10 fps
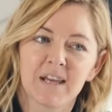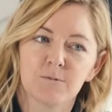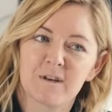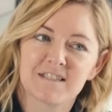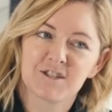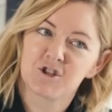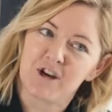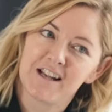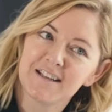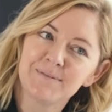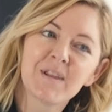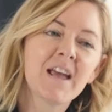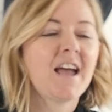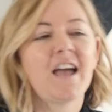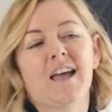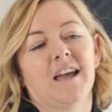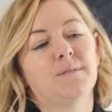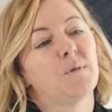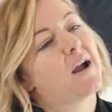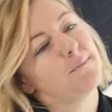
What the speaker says: in Western Australia, and my